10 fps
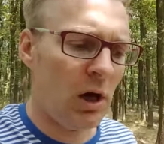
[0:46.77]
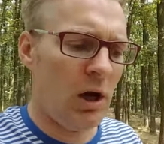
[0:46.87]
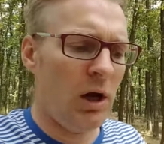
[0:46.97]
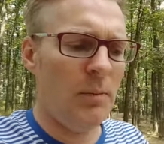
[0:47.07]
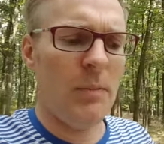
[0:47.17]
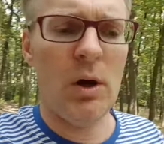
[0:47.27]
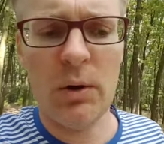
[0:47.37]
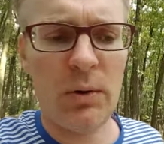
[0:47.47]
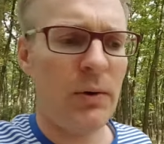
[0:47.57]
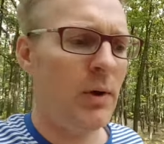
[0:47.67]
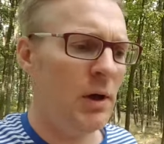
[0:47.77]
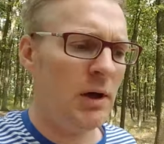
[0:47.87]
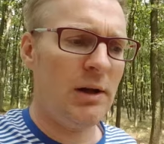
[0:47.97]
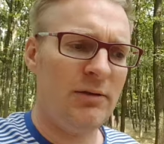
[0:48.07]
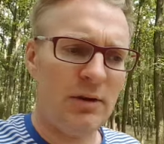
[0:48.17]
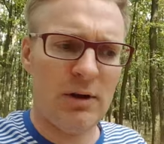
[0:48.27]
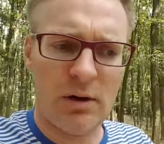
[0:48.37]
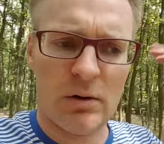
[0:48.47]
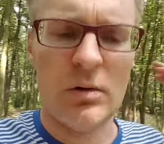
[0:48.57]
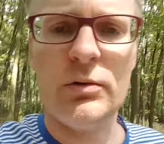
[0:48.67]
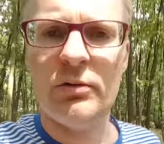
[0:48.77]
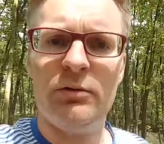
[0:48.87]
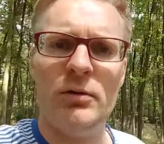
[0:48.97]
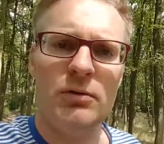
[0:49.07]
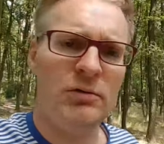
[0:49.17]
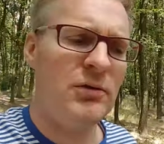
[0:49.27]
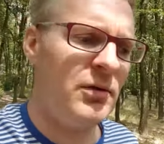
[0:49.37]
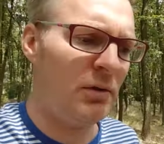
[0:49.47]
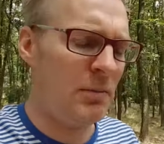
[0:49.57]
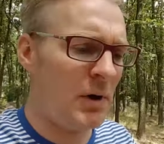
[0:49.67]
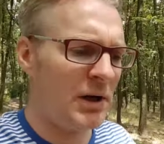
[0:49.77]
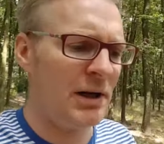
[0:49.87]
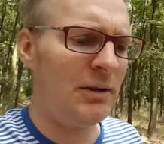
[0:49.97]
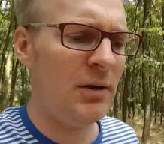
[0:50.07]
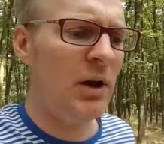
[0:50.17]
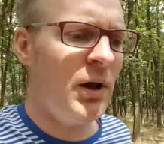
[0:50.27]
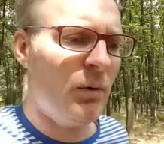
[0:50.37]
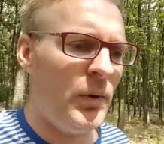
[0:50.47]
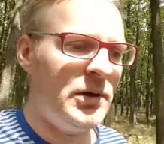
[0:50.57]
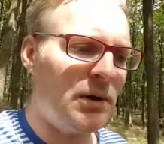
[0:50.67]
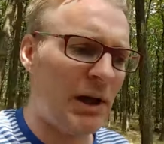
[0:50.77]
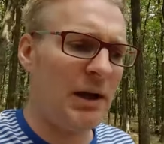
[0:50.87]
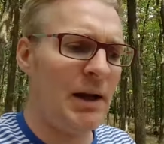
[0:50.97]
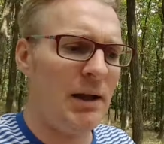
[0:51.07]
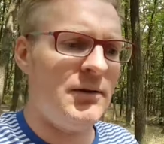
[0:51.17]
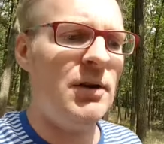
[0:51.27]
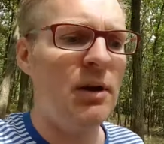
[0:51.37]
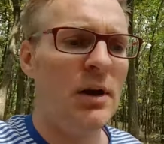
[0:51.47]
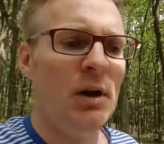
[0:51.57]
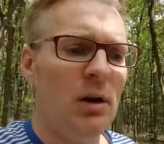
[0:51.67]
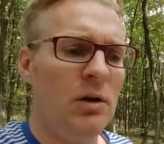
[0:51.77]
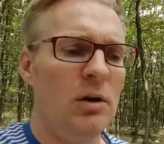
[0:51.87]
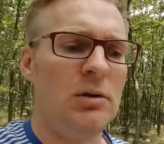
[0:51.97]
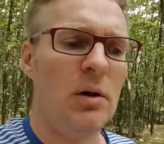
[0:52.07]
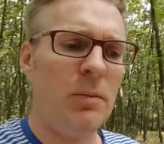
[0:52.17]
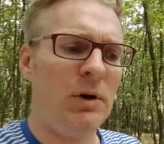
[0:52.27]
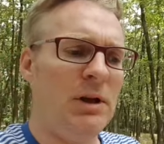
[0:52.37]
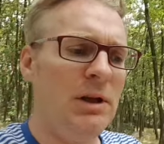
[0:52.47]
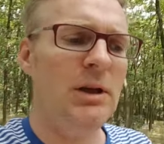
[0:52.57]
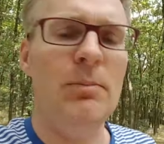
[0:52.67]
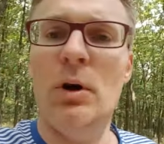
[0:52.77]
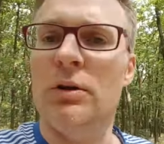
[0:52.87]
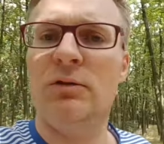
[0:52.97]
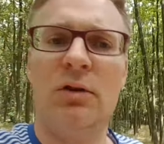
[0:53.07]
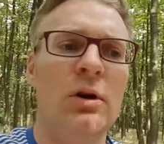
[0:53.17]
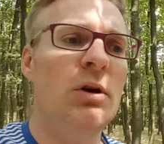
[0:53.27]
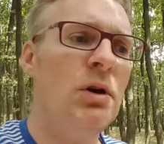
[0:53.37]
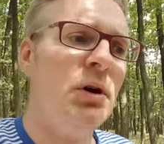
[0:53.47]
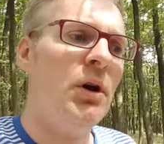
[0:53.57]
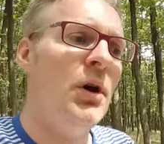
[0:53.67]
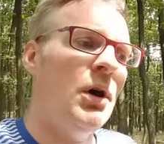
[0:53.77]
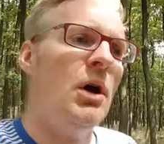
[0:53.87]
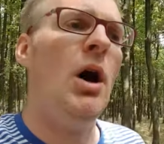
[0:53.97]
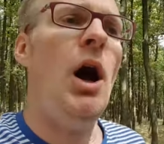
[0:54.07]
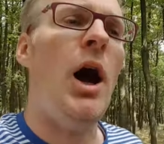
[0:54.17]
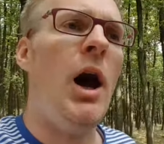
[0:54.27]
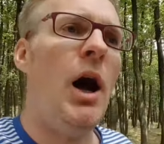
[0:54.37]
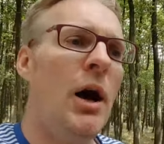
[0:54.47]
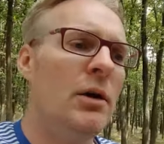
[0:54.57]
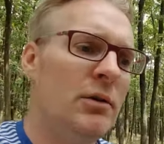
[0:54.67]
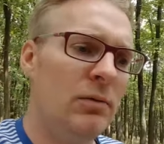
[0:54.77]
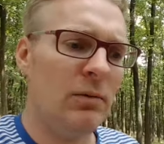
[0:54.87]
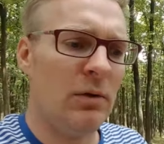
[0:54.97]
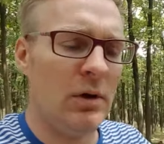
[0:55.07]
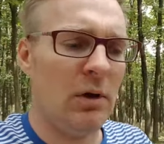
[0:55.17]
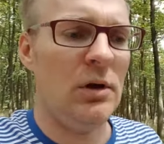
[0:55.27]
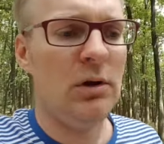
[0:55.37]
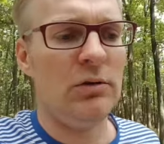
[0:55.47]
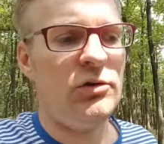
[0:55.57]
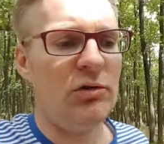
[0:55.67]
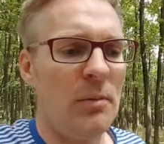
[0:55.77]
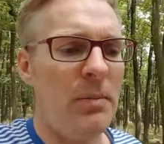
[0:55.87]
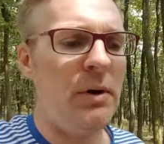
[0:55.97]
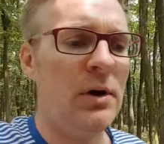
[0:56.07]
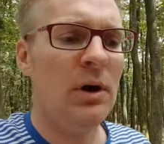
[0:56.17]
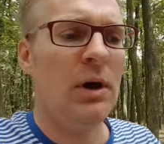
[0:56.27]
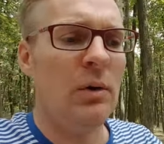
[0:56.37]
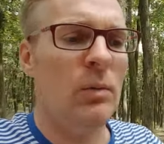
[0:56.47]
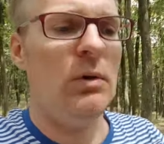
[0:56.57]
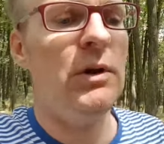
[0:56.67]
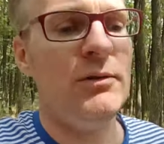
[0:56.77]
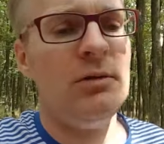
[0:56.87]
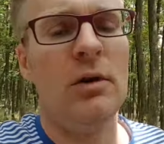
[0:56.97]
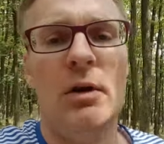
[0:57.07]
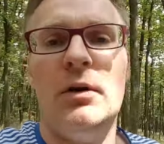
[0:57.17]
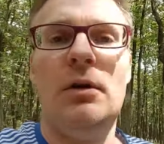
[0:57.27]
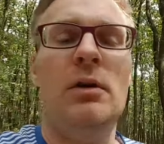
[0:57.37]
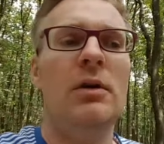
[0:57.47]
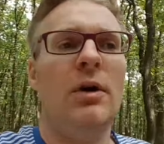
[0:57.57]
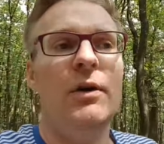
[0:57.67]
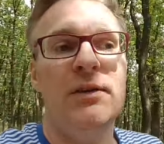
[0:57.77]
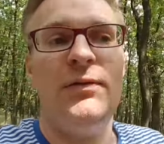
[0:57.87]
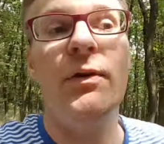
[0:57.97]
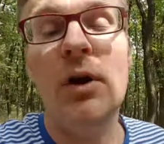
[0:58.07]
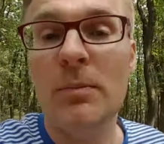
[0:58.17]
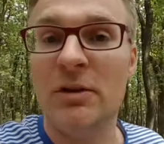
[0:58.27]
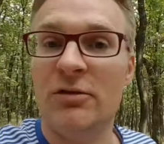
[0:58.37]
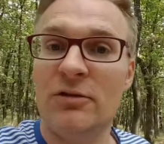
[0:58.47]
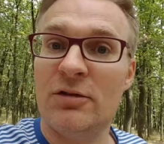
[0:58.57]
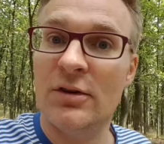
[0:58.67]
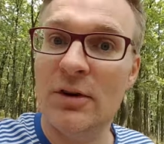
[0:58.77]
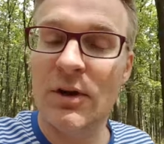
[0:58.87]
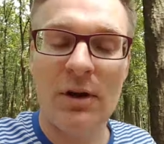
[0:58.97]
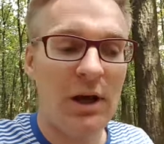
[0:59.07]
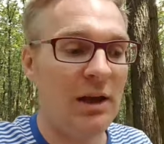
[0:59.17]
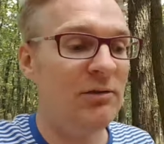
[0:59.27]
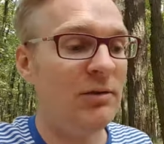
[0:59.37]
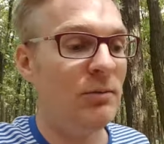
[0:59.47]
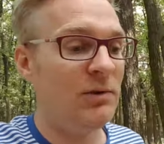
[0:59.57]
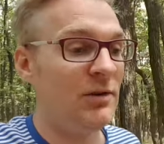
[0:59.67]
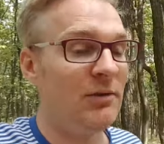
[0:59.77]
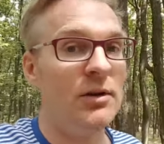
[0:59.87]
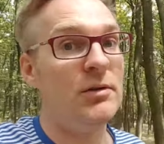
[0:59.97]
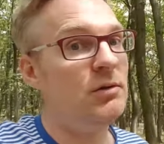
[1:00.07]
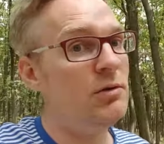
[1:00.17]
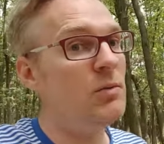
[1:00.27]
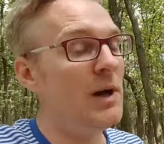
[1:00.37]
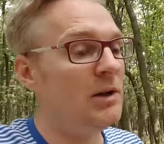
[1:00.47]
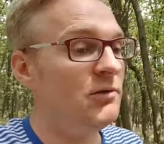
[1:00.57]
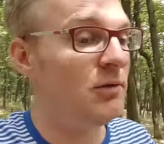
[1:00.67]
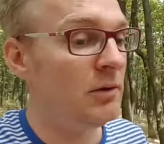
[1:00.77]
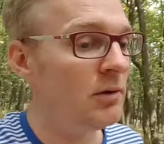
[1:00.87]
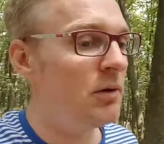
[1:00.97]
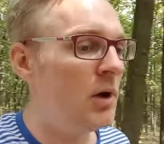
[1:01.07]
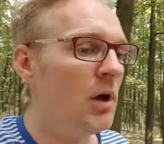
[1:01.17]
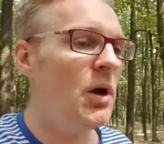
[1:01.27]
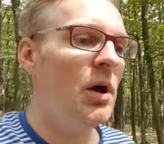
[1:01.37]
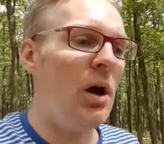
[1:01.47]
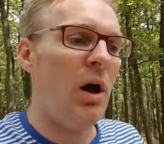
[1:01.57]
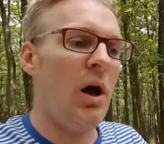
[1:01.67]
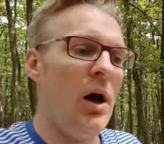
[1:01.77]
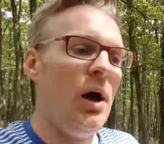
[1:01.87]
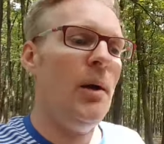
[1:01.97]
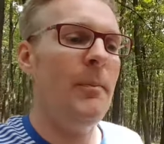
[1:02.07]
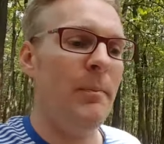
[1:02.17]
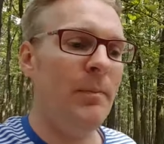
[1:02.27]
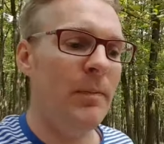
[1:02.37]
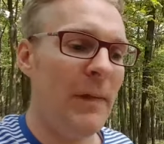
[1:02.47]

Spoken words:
I see there are also solutions in the market where you can get not Lamborghini, but another shop will install a refurbished engine, which is not a new engine, and